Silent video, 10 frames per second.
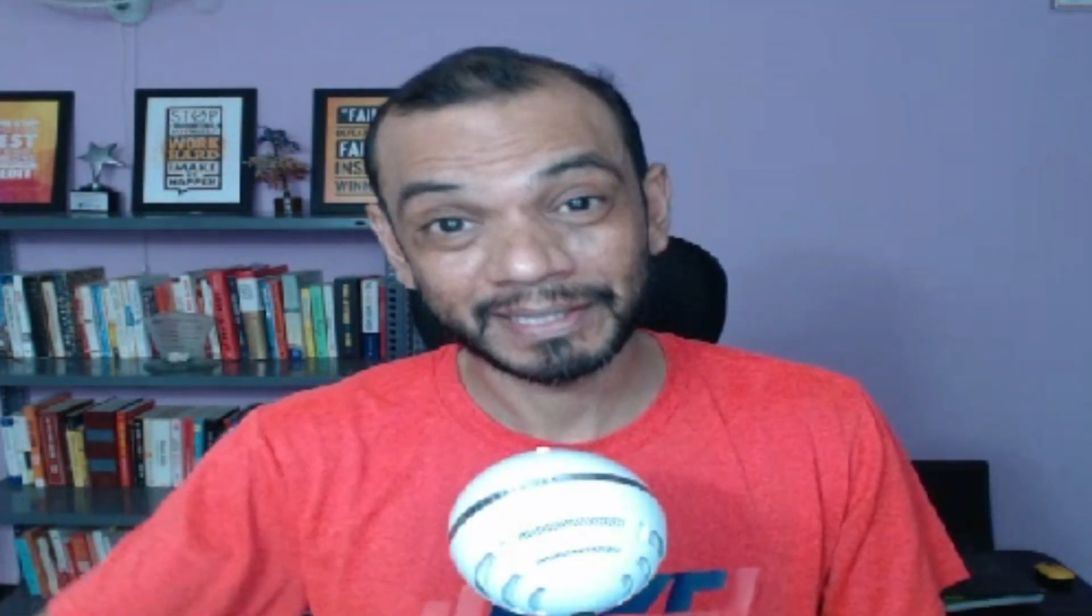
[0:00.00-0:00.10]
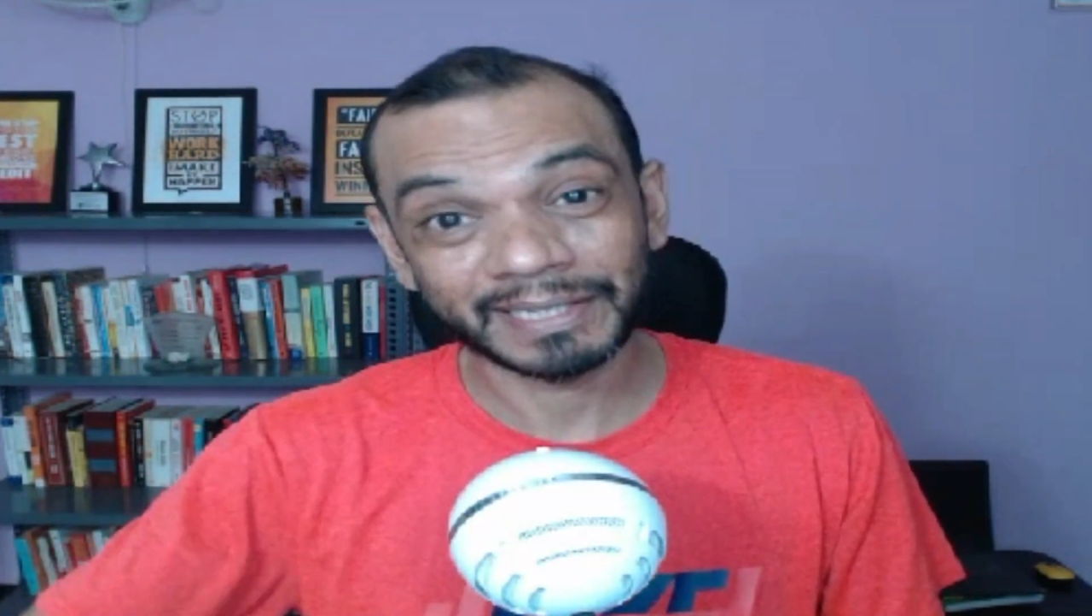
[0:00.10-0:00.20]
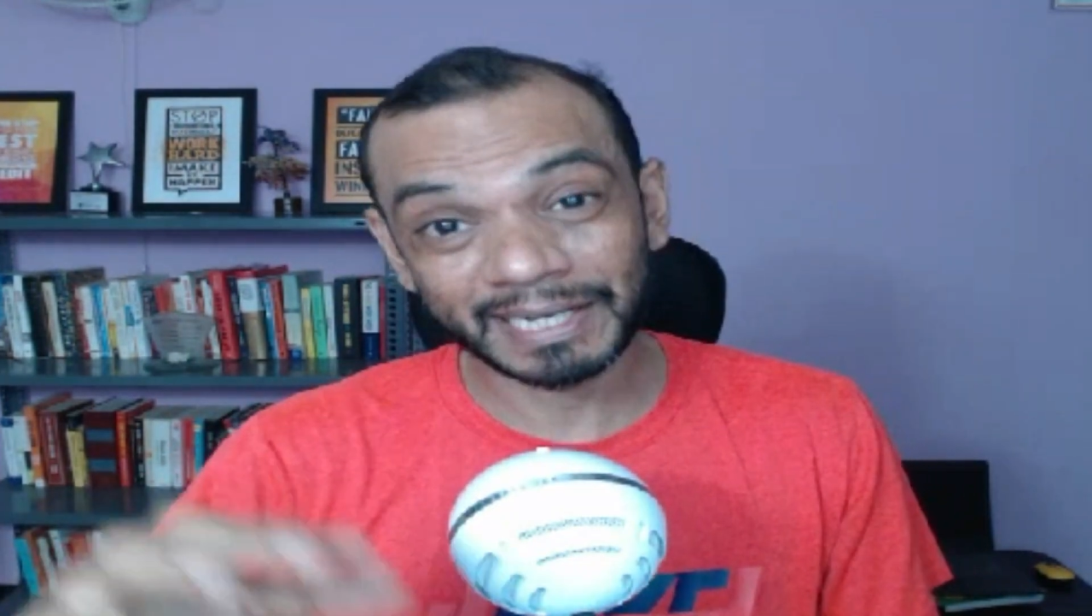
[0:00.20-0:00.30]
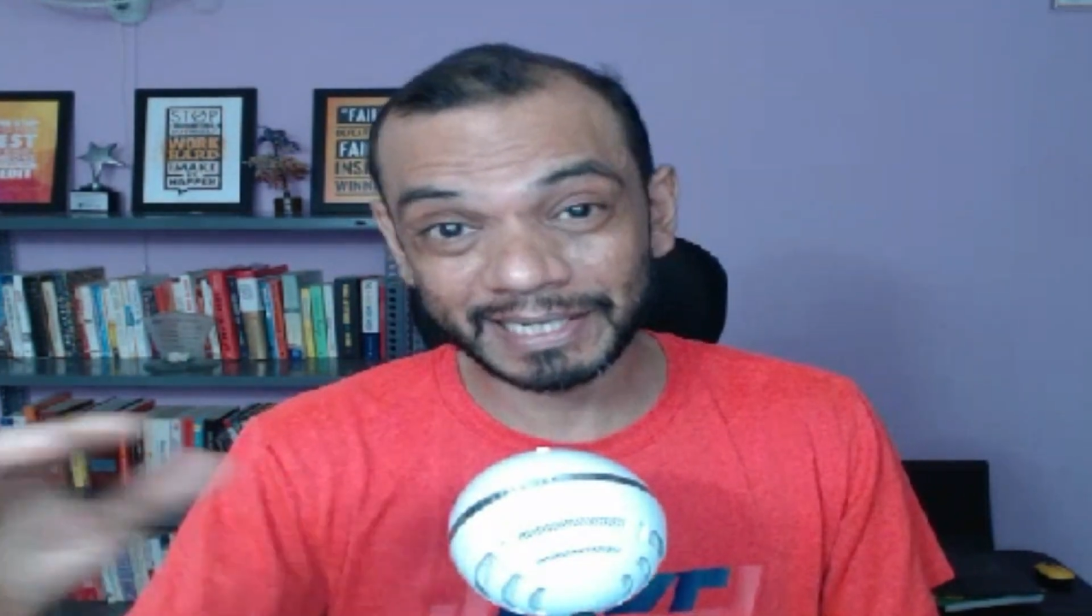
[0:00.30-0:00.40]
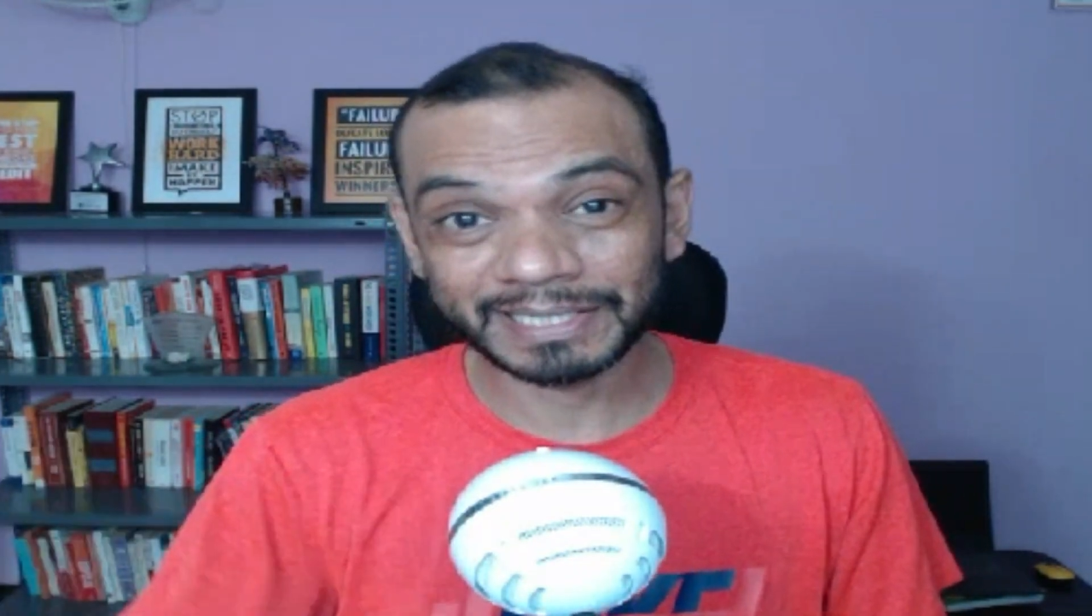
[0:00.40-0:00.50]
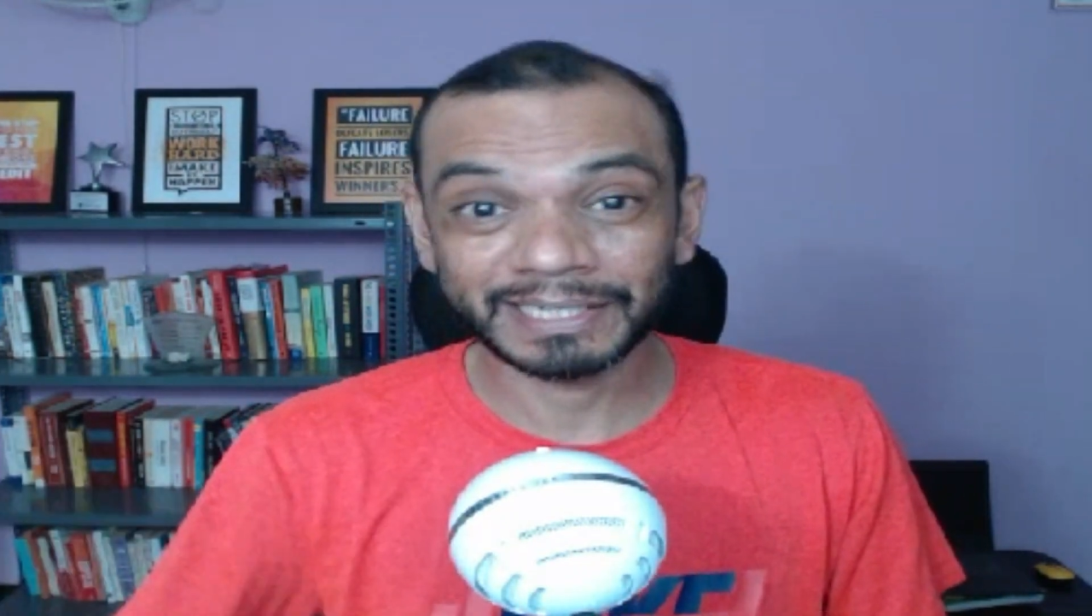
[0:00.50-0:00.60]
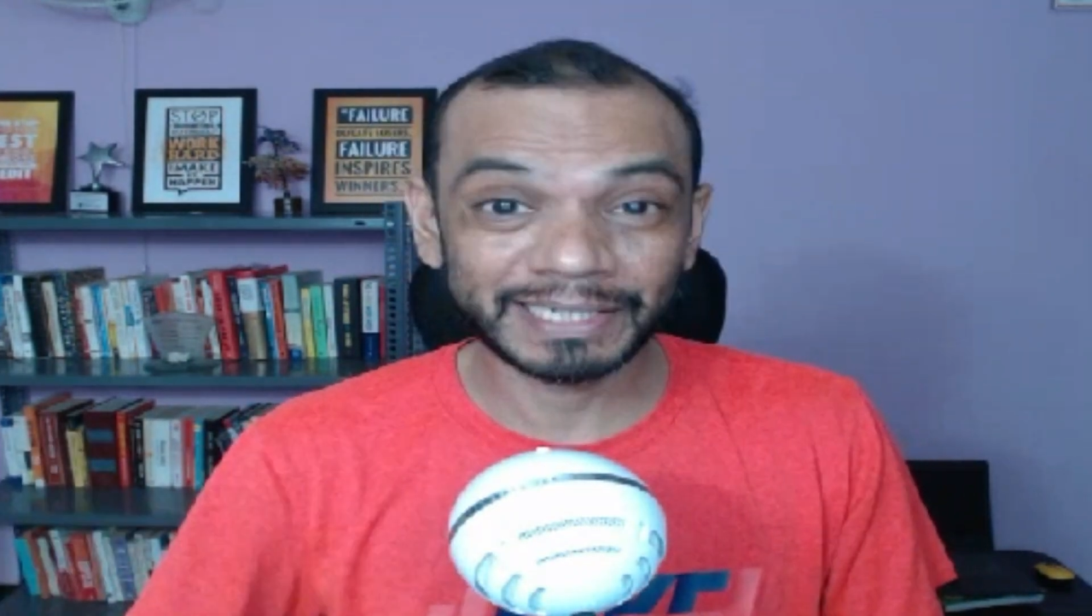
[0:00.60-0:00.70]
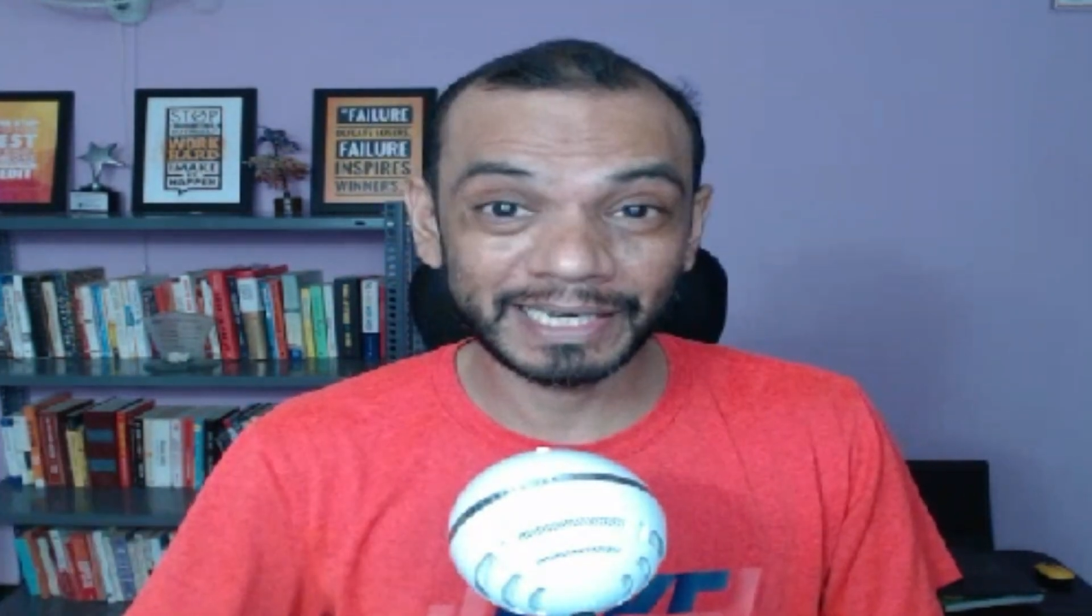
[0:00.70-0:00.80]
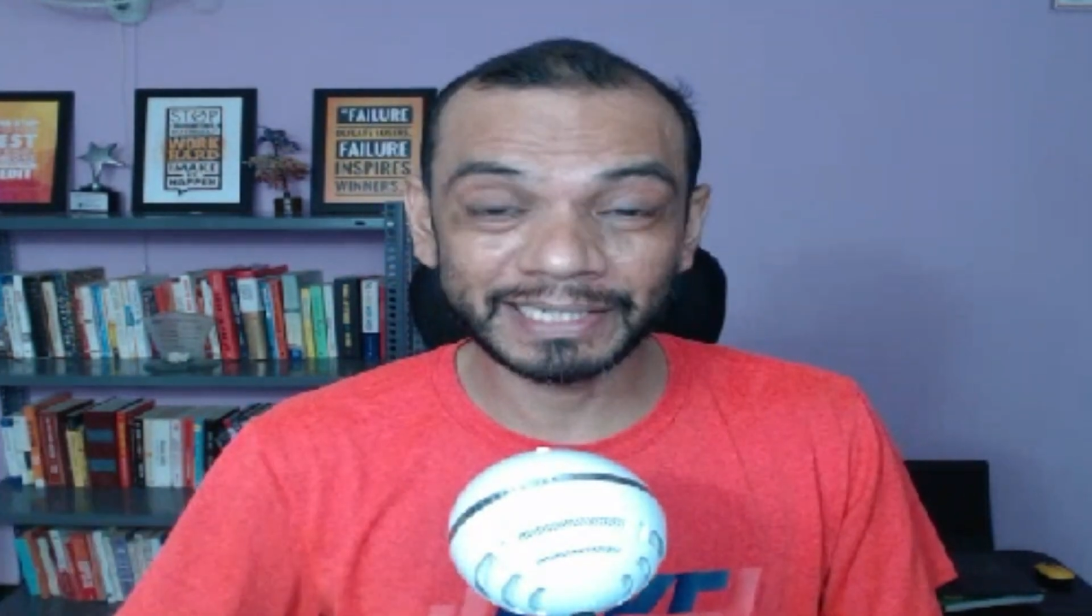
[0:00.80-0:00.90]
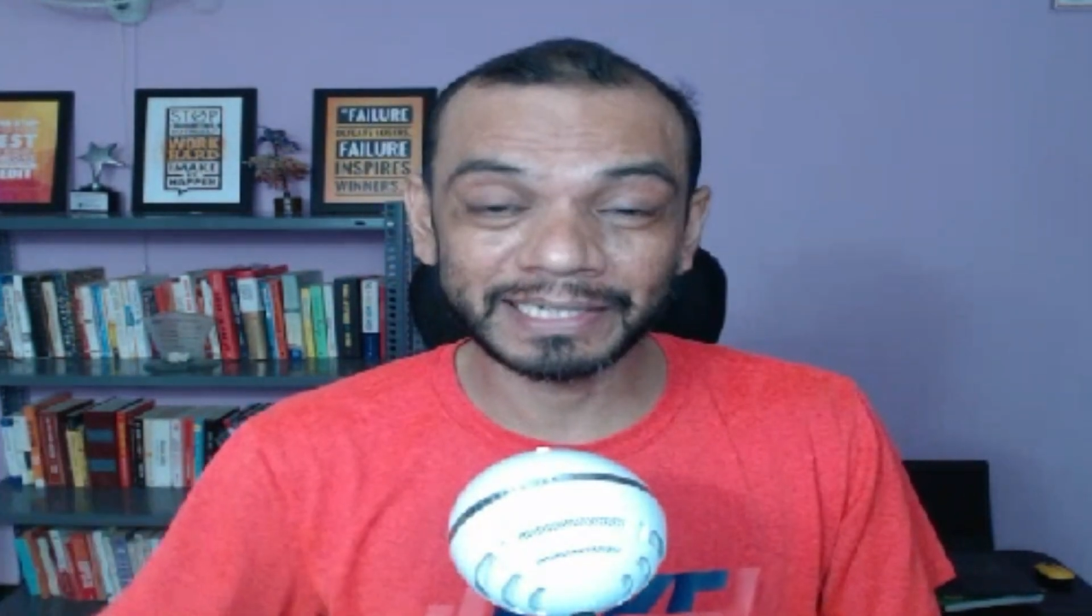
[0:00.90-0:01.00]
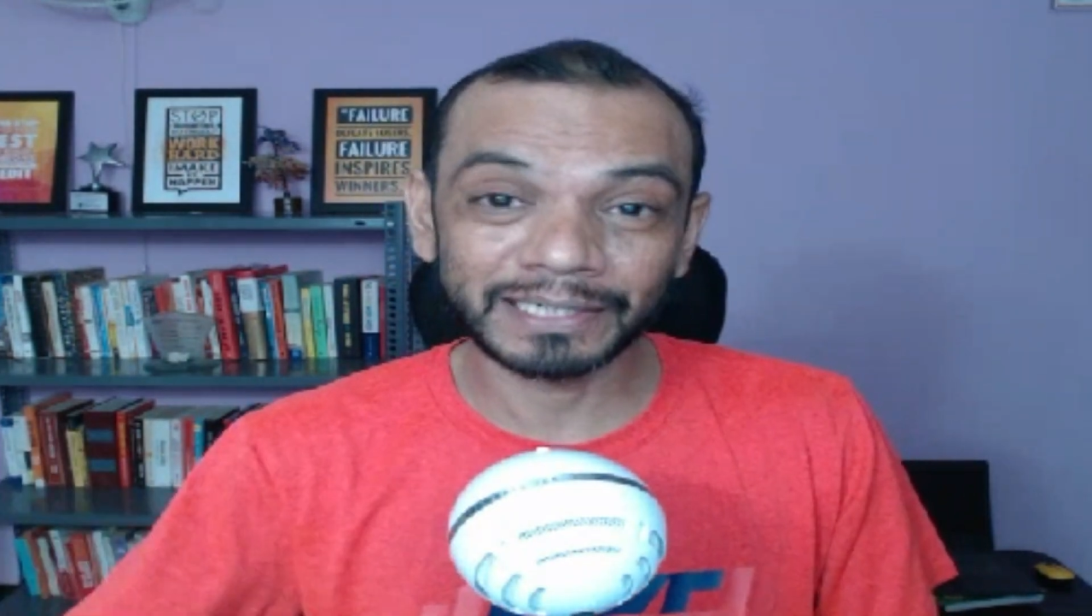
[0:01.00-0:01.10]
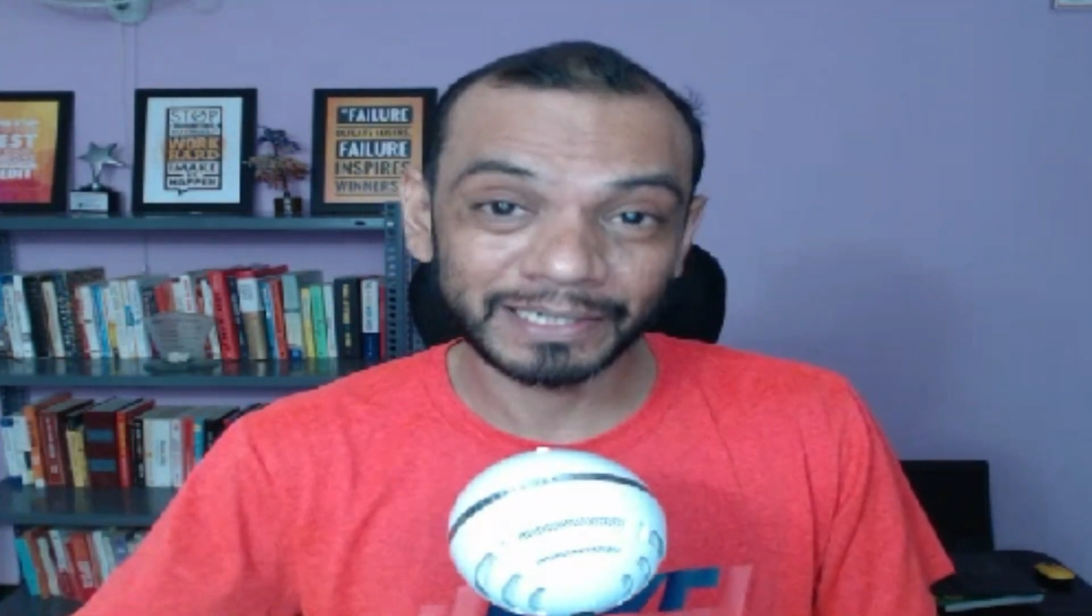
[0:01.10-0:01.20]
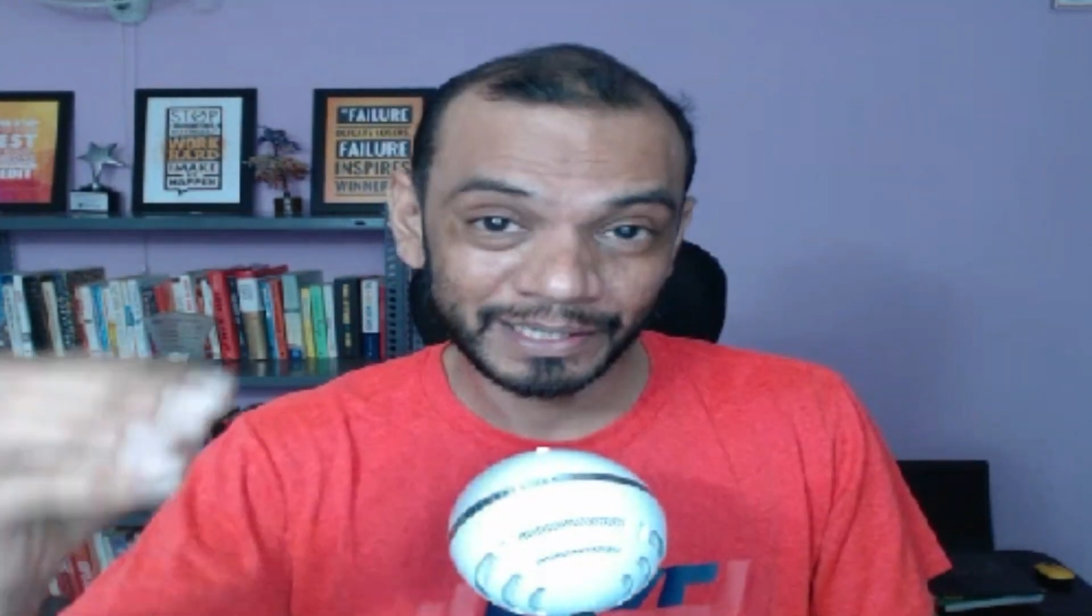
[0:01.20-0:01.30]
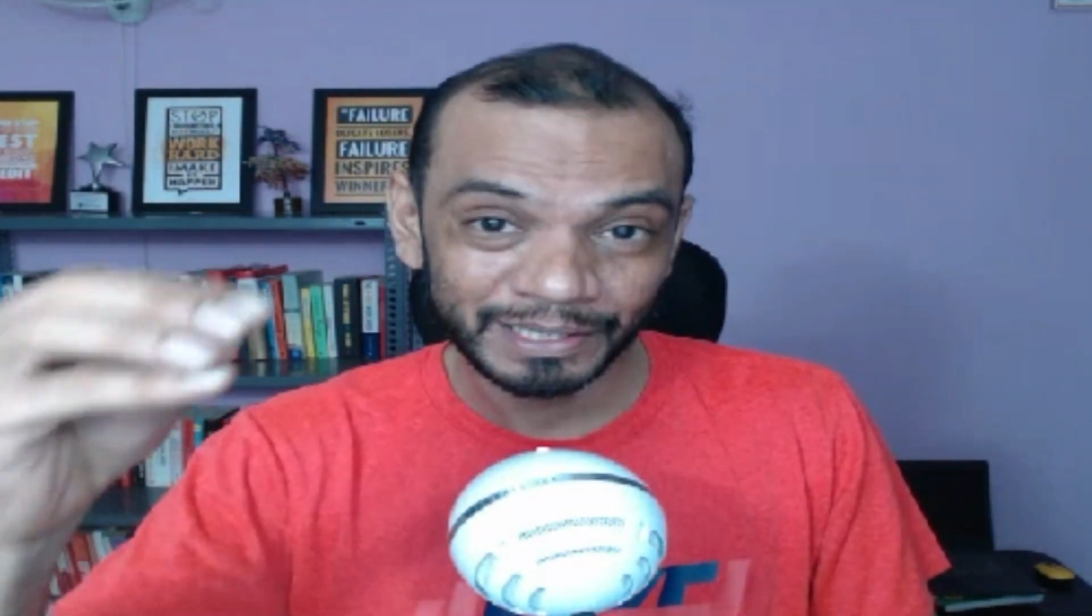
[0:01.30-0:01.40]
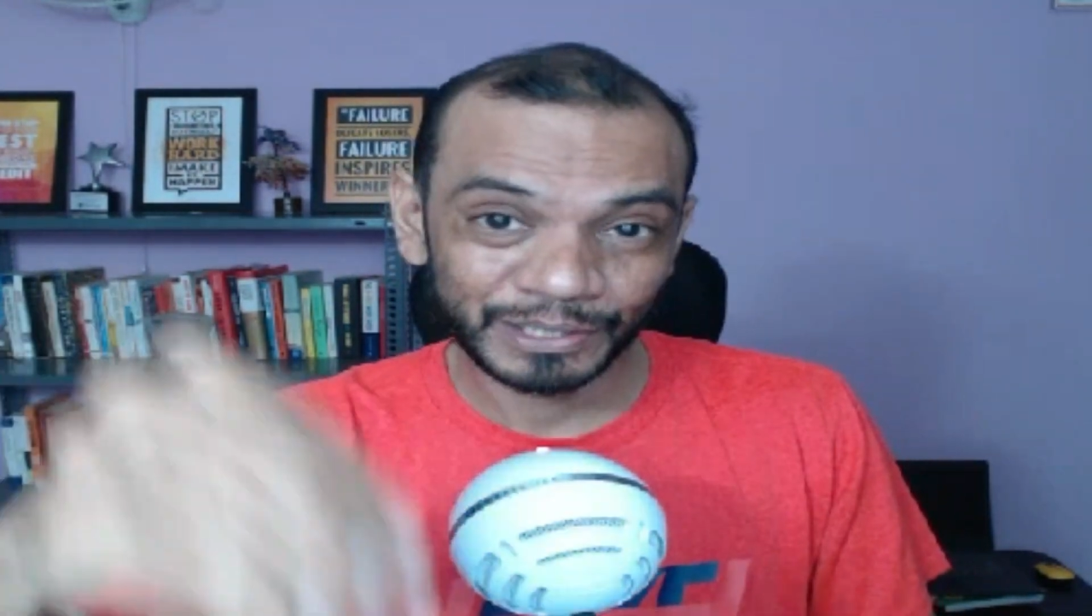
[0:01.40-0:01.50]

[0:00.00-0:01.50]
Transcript: That is, in a year,